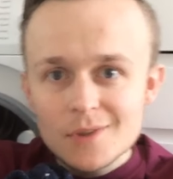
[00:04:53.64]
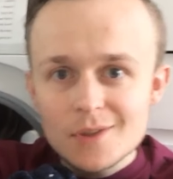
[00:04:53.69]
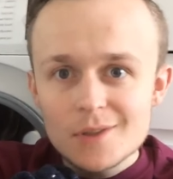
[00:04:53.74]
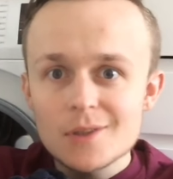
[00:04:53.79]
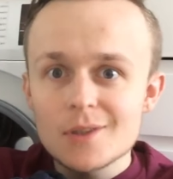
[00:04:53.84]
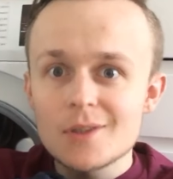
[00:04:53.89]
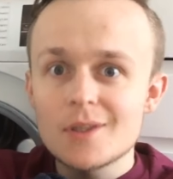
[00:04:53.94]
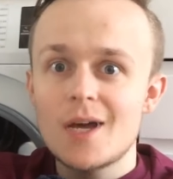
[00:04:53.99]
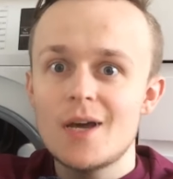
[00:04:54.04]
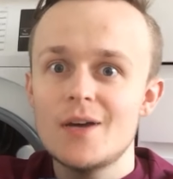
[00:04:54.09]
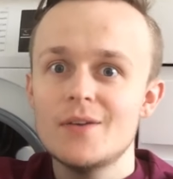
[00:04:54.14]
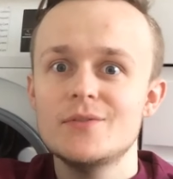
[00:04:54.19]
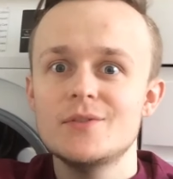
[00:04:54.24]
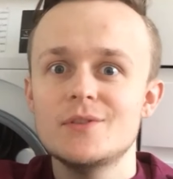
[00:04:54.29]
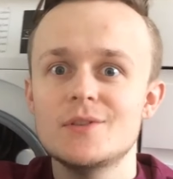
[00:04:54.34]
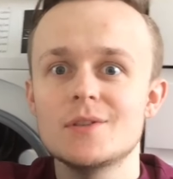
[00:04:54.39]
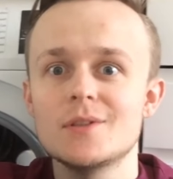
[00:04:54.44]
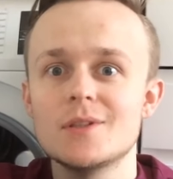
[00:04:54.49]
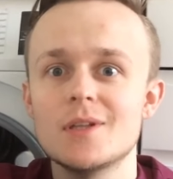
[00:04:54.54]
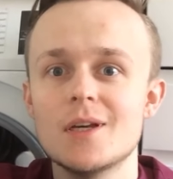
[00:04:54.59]
you don't have
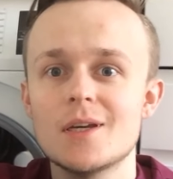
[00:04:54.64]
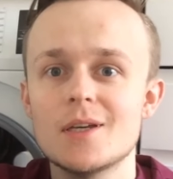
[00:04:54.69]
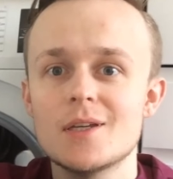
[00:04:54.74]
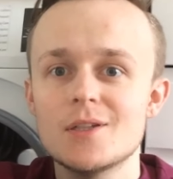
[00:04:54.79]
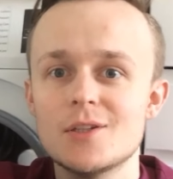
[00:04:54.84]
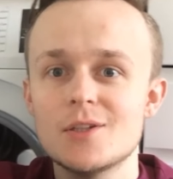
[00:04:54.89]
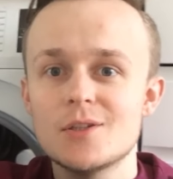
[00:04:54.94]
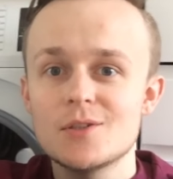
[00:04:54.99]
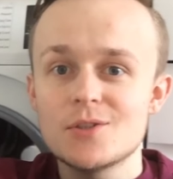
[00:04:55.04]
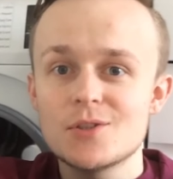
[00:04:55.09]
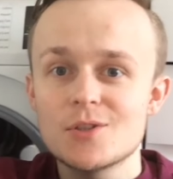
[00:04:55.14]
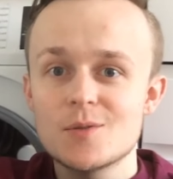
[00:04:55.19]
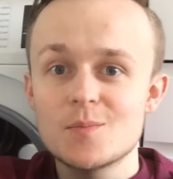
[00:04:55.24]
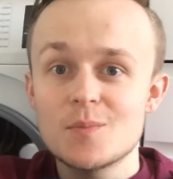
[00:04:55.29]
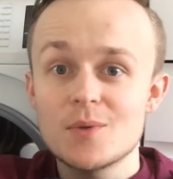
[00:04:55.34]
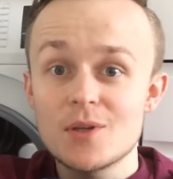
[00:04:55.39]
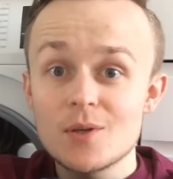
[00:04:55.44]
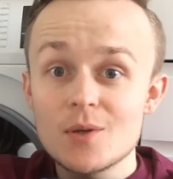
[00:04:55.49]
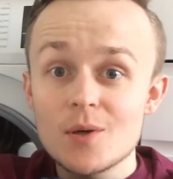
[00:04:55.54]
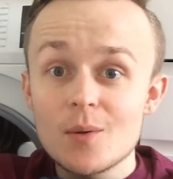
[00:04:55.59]
to like you can just
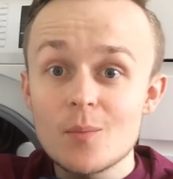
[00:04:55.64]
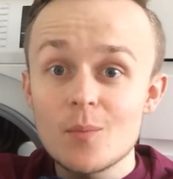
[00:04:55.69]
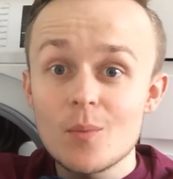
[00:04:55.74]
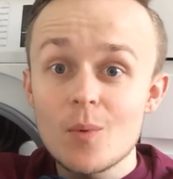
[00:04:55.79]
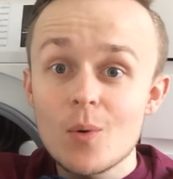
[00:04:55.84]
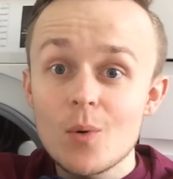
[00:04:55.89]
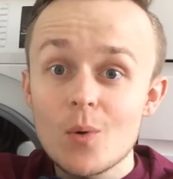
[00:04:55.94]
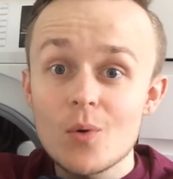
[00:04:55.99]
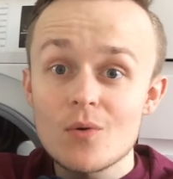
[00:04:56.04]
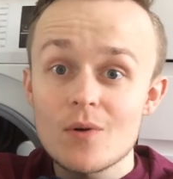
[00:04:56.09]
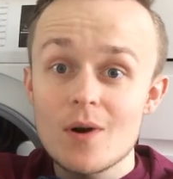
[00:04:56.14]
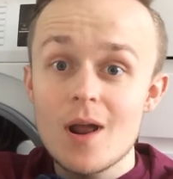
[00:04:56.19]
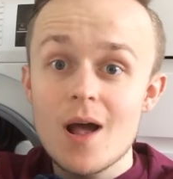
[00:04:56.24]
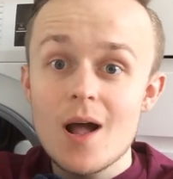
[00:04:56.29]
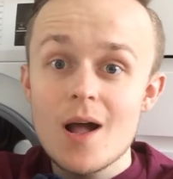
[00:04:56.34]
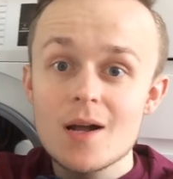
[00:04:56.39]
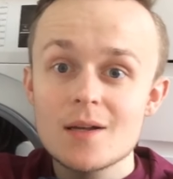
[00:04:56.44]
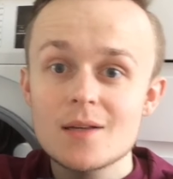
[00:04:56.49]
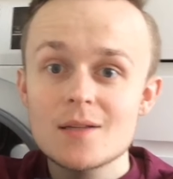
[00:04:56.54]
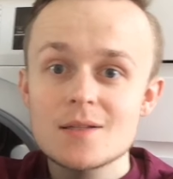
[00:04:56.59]
be more
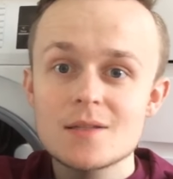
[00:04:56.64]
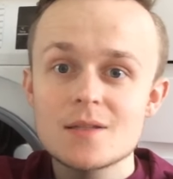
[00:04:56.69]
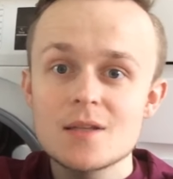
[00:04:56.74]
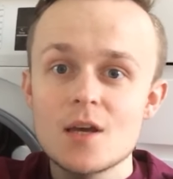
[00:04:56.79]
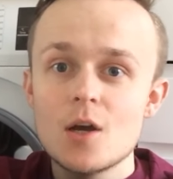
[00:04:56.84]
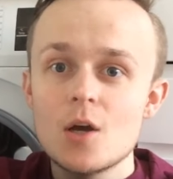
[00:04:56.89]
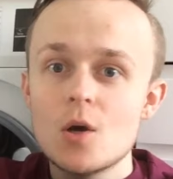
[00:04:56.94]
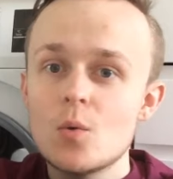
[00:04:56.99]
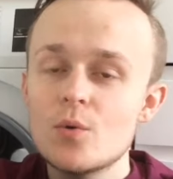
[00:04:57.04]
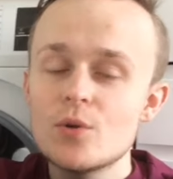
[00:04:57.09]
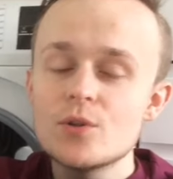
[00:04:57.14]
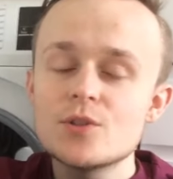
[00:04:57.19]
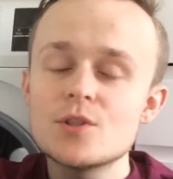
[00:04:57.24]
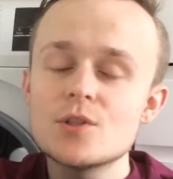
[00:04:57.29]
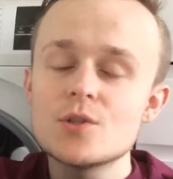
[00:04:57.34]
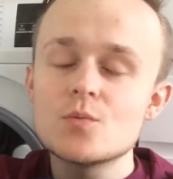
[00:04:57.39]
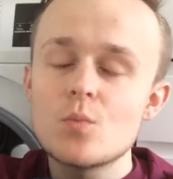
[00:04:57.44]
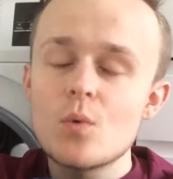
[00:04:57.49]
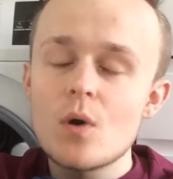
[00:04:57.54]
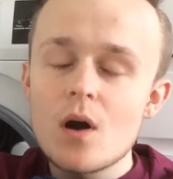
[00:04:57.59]
relaxed which
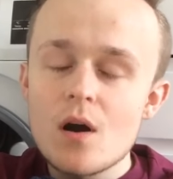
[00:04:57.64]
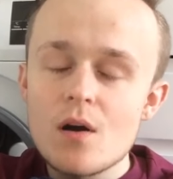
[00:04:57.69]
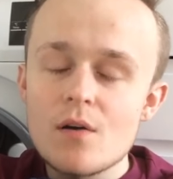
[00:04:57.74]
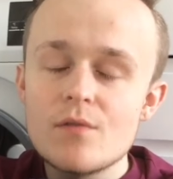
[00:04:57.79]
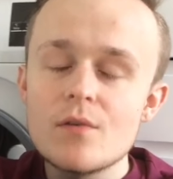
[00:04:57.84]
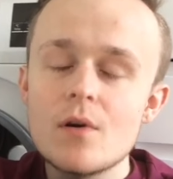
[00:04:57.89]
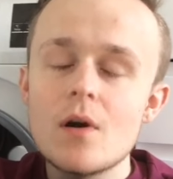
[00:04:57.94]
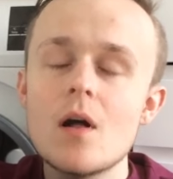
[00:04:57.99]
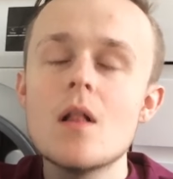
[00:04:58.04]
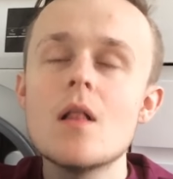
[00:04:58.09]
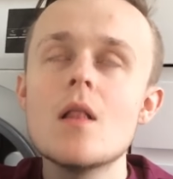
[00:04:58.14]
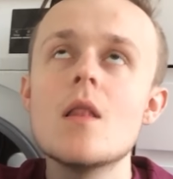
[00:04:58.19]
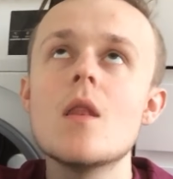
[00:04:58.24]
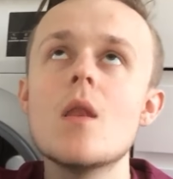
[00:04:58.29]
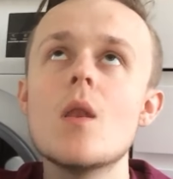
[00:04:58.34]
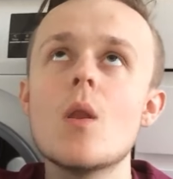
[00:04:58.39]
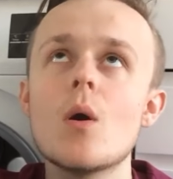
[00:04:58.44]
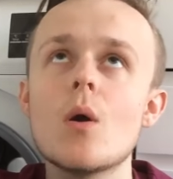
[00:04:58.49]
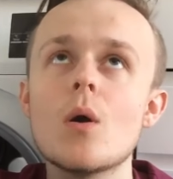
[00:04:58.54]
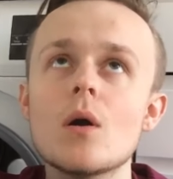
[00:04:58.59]
is worth a
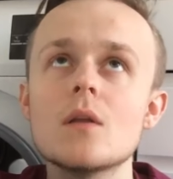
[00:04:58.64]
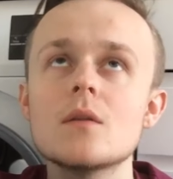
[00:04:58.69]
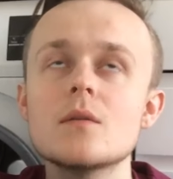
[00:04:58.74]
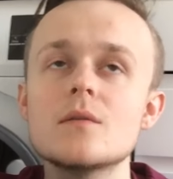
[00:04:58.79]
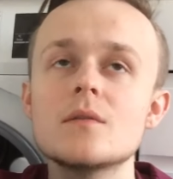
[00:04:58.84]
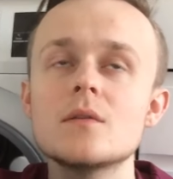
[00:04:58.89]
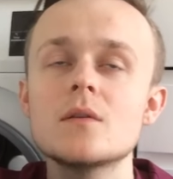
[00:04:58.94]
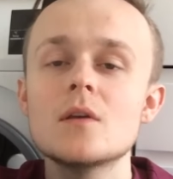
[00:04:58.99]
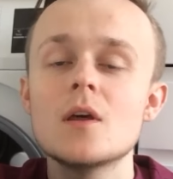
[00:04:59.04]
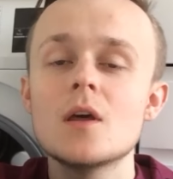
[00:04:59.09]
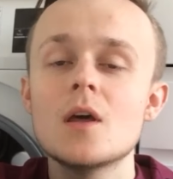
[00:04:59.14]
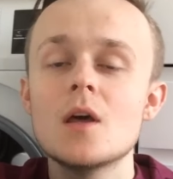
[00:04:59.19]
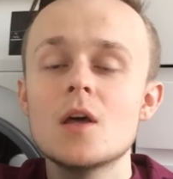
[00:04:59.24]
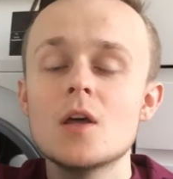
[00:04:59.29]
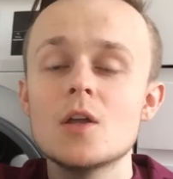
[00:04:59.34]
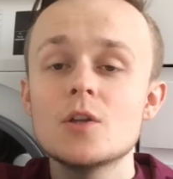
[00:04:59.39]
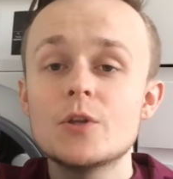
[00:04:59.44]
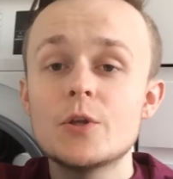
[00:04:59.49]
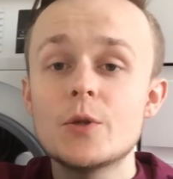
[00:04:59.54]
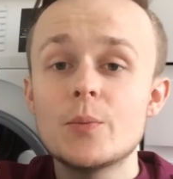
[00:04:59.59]
lot.
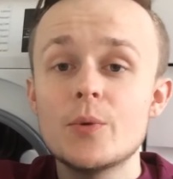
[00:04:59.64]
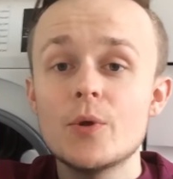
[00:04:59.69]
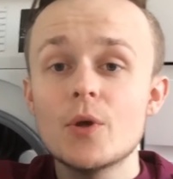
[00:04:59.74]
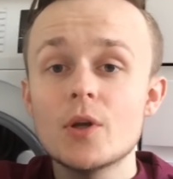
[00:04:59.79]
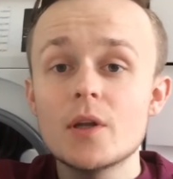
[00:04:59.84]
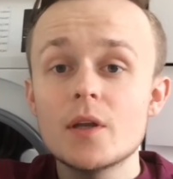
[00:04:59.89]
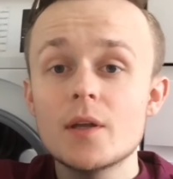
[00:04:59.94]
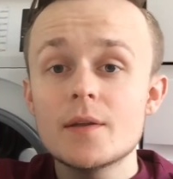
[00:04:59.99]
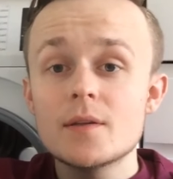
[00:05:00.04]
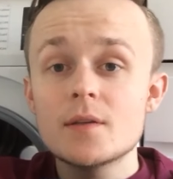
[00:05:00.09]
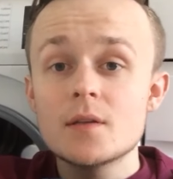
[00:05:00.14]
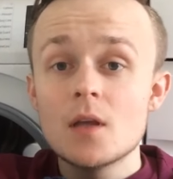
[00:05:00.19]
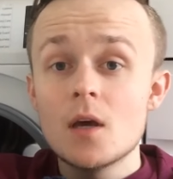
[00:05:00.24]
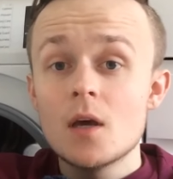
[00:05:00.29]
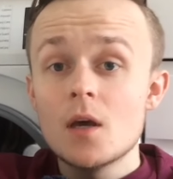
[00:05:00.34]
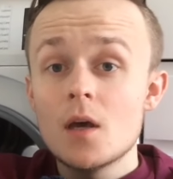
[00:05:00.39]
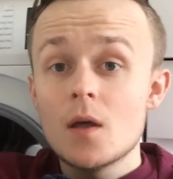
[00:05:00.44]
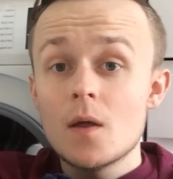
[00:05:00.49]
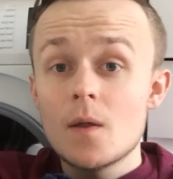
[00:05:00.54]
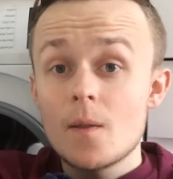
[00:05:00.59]
To be honest
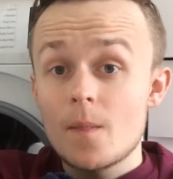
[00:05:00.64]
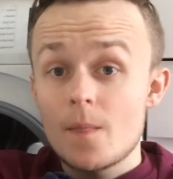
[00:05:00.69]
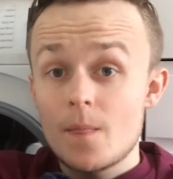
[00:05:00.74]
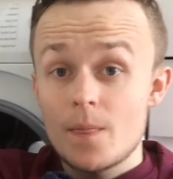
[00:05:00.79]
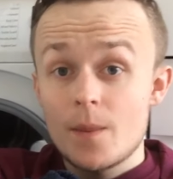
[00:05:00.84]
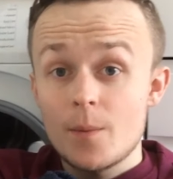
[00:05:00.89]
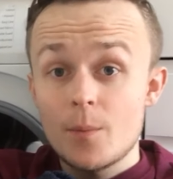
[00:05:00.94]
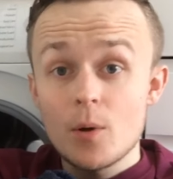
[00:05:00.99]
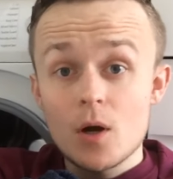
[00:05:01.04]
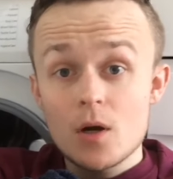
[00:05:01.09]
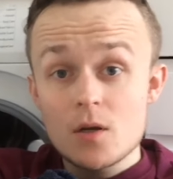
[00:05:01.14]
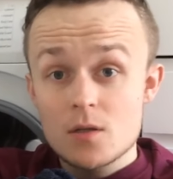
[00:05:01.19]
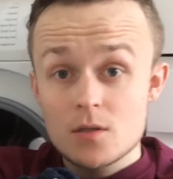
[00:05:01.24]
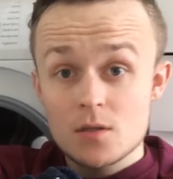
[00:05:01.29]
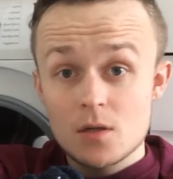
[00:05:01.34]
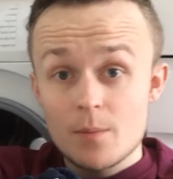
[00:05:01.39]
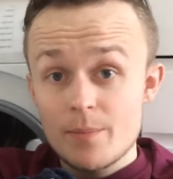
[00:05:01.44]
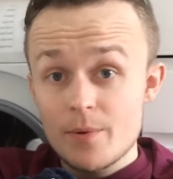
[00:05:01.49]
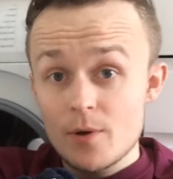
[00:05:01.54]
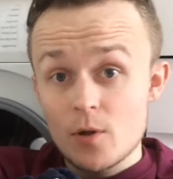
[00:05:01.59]
the
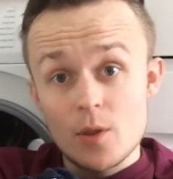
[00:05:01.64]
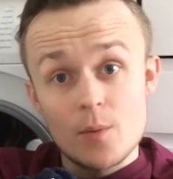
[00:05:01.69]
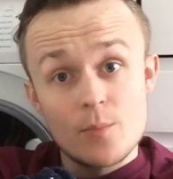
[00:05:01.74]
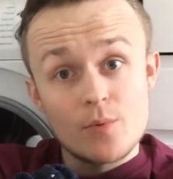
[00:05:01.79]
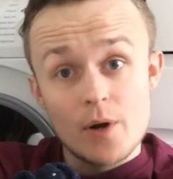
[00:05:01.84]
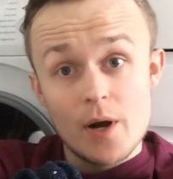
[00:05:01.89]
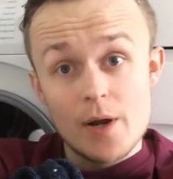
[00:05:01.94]
boxes are a bit on the